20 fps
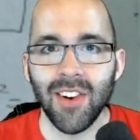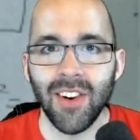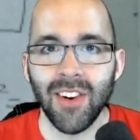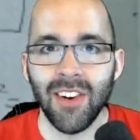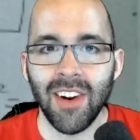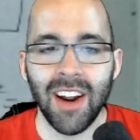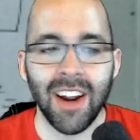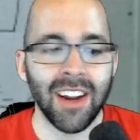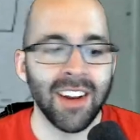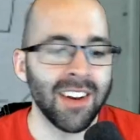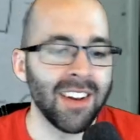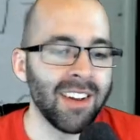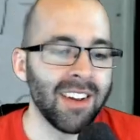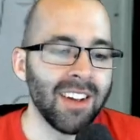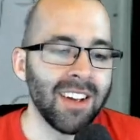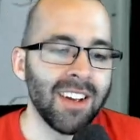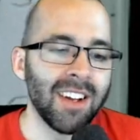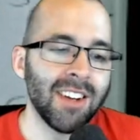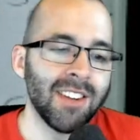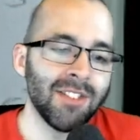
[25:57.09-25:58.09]
All right.
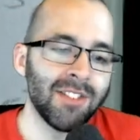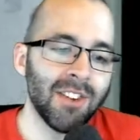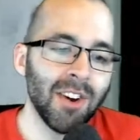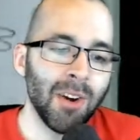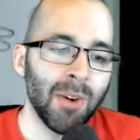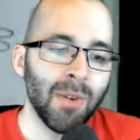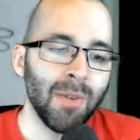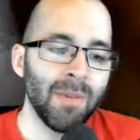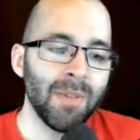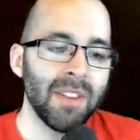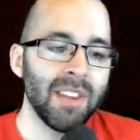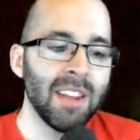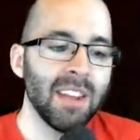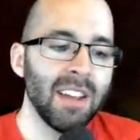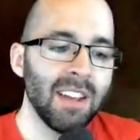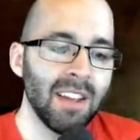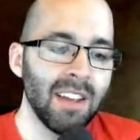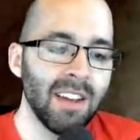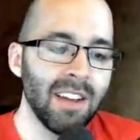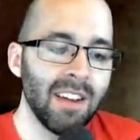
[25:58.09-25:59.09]
So
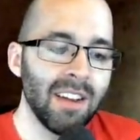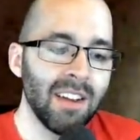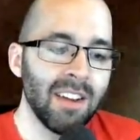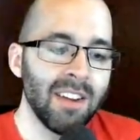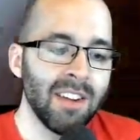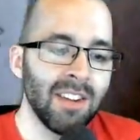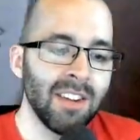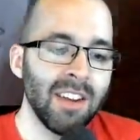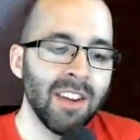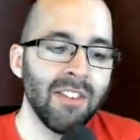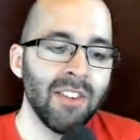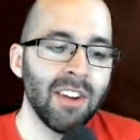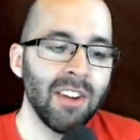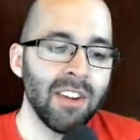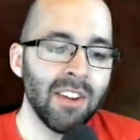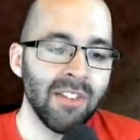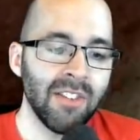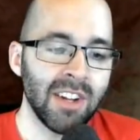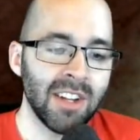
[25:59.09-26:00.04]
you have